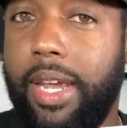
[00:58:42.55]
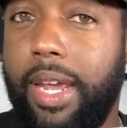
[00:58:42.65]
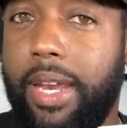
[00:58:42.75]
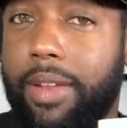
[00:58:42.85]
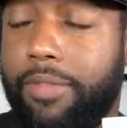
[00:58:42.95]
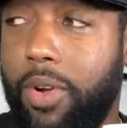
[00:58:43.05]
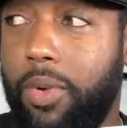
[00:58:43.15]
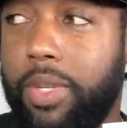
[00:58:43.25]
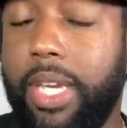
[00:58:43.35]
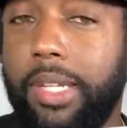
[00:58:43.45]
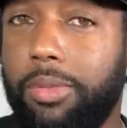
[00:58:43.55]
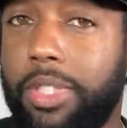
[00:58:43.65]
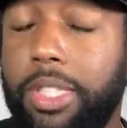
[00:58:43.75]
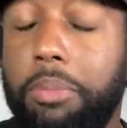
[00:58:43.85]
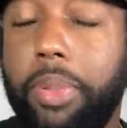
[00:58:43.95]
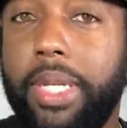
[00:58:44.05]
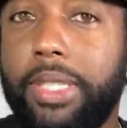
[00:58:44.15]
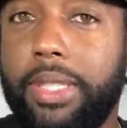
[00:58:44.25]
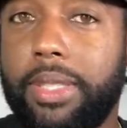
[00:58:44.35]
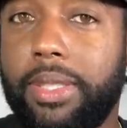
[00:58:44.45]
And if I don't catch what she
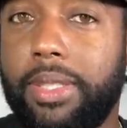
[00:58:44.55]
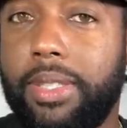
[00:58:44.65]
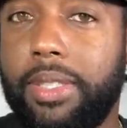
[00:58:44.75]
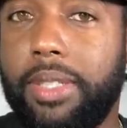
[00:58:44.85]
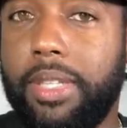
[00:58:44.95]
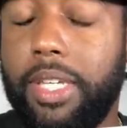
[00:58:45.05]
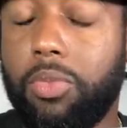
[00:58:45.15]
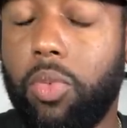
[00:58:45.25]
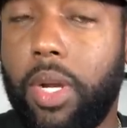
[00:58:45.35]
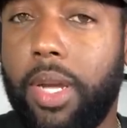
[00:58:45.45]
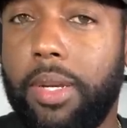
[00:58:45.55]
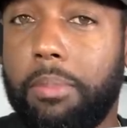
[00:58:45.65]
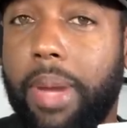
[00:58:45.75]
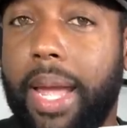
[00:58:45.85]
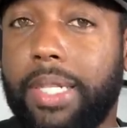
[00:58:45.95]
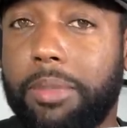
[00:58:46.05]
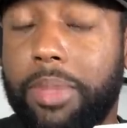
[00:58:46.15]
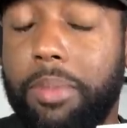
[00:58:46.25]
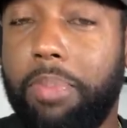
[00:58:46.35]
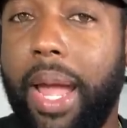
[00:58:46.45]
pitching, guess what? Them bags will
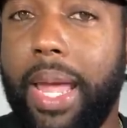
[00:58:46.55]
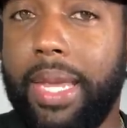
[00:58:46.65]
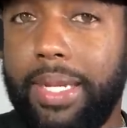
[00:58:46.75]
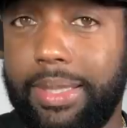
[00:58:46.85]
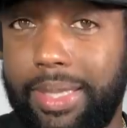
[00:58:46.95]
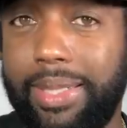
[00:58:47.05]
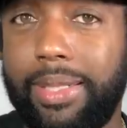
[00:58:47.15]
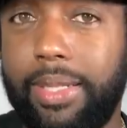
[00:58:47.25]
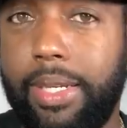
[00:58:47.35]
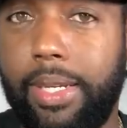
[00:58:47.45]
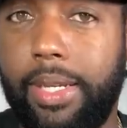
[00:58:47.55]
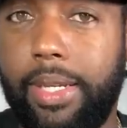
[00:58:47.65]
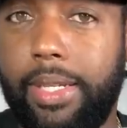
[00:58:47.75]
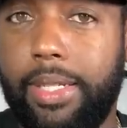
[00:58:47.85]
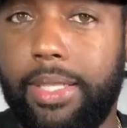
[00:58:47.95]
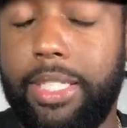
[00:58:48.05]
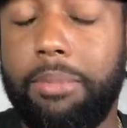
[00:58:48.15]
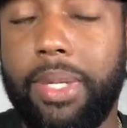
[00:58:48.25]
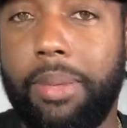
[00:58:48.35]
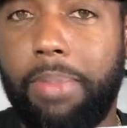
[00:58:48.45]
be packed. She'll
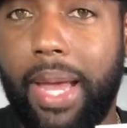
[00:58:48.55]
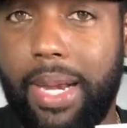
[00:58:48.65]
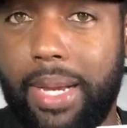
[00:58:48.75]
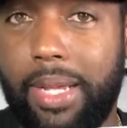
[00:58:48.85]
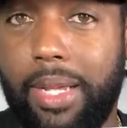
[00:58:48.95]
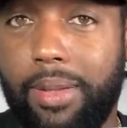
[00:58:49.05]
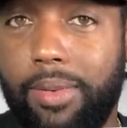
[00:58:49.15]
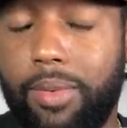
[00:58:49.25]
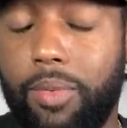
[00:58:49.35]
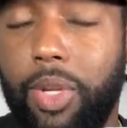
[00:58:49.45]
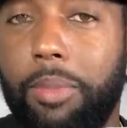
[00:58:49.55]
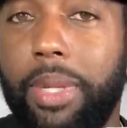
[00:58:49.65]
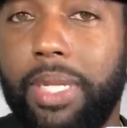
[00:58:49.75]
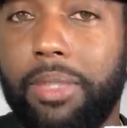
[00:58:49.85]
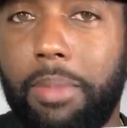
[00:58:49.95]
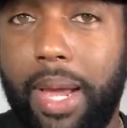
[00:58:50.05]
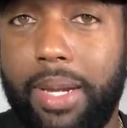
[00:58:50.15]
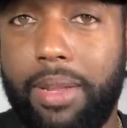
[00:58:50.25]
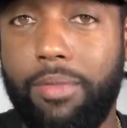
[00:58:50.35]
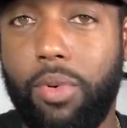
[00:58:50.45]
be up out of there. We'll be in somebody's
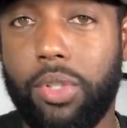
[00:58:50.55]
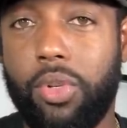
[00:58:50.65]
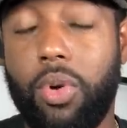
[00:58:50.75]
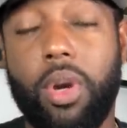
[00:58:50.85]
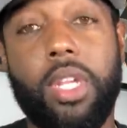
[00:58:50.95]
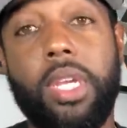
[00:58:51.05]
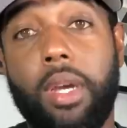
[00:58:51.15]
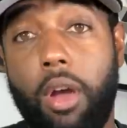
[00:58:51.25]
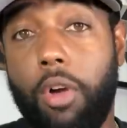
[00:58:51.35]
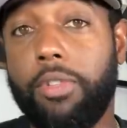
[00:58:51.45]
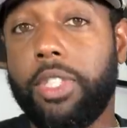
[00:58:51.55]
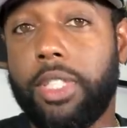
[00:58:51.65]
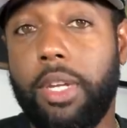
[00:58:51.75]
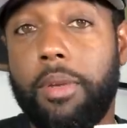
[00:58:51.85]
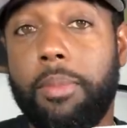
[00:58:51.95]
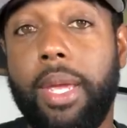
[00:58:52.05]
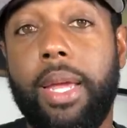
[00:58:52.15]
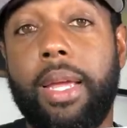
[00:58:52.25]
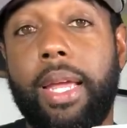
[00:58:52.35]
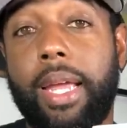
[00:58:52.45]
divorce court. Yeah, off of something
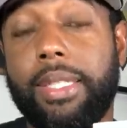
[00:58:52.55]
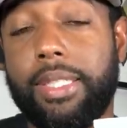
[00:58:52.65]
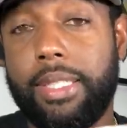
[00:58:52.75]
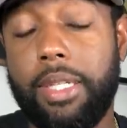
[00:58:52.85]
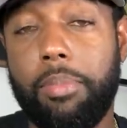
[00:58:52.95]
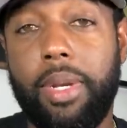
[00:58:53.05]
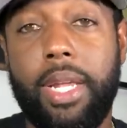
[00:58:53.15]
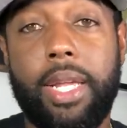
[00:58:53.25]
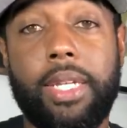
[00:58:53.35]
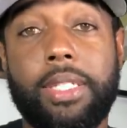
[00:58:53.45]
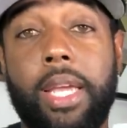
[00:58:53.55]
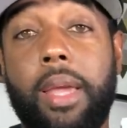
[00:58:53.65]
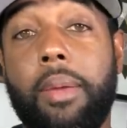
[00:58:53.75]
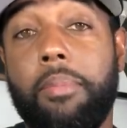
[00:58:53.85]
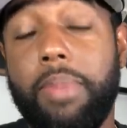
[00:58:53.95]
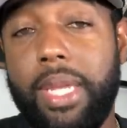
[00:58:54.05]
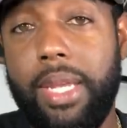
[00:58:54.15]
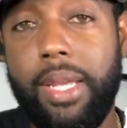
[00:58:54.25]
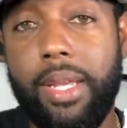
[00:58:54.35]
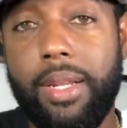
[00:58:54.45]
as simple as
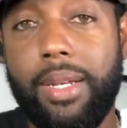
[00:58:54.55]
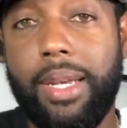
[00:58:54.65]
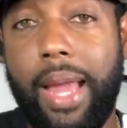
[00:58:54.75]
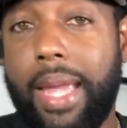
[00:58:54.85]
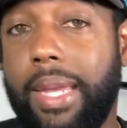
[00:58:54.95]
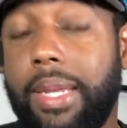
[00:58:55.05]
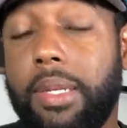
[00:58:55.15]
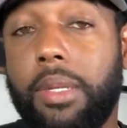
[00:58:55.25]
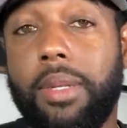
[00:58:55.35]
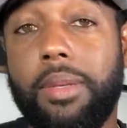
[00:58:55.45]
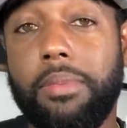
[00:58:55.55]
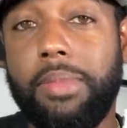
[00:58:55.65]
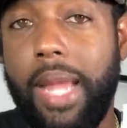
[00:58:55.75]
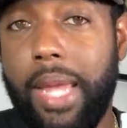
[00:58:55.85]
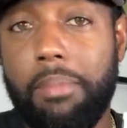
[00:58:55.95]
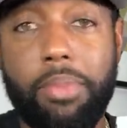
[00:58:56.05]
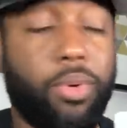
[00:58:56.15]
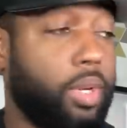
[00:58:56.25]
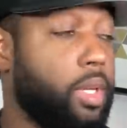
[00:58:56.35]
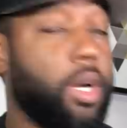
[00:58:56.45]
me liking naked
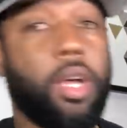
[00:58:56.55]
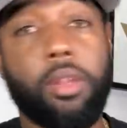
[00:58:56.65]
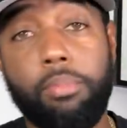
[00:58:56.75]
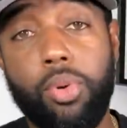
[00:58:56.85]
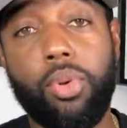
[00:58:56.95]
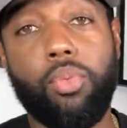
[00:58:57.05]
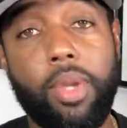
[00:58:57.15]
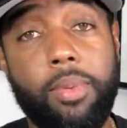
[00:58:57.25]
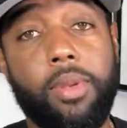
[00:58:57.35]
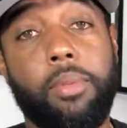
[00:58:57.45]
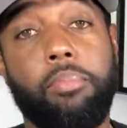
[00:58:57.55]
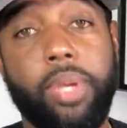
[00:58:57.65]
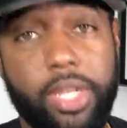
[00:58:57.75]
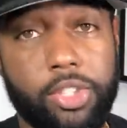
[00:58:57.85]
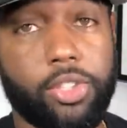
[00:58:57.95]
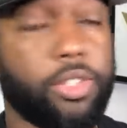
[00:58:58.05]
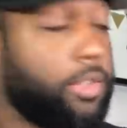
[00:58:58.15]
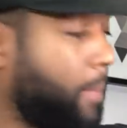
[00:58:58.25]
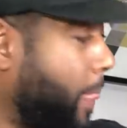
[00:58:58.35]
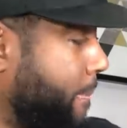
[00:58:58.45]
booty, other booty women pictures,
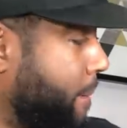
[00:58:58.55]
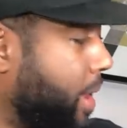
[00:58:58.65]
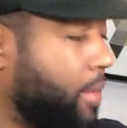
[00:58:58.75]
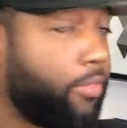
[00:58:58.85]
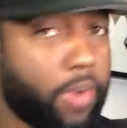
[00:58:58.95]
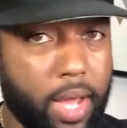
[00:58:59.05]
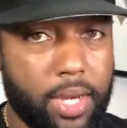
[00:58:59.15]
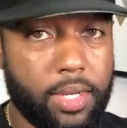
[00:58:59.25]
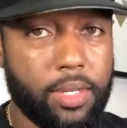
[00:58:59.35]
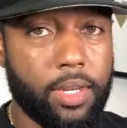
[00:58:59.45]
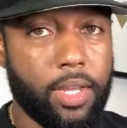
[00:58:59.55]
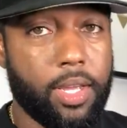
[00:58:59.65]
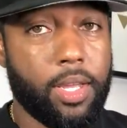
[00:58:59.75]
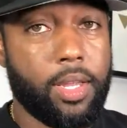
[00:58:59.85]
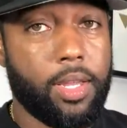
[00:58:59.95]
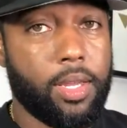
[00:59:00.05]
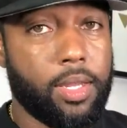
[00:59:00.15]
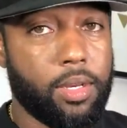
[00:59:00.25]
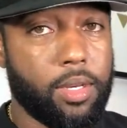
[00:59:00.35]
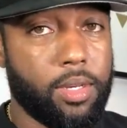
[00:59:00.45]
and following
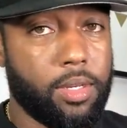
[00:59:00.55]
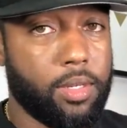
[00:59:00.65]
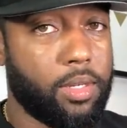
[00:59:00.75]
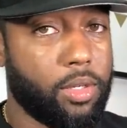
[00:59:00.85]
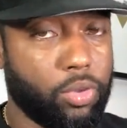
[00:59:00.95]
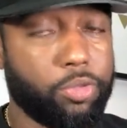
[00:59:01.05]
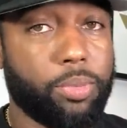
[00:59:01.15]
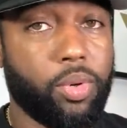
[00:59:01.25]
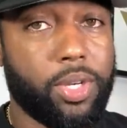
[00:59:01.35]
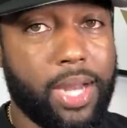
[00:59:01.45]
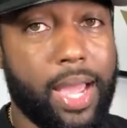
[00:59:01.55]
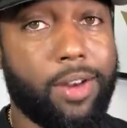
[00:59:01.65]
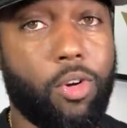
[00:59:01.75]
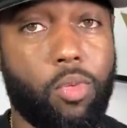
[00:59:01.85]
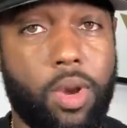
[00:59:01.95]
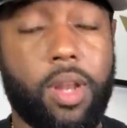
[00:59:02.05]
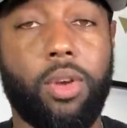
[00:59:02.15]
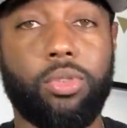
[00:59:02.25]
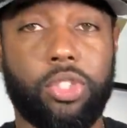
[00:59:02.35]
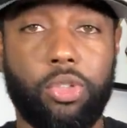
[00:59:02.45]
loose booty 901
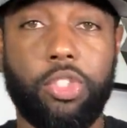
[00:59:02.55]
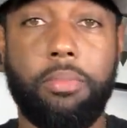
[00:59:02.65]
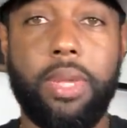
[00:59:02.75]
on social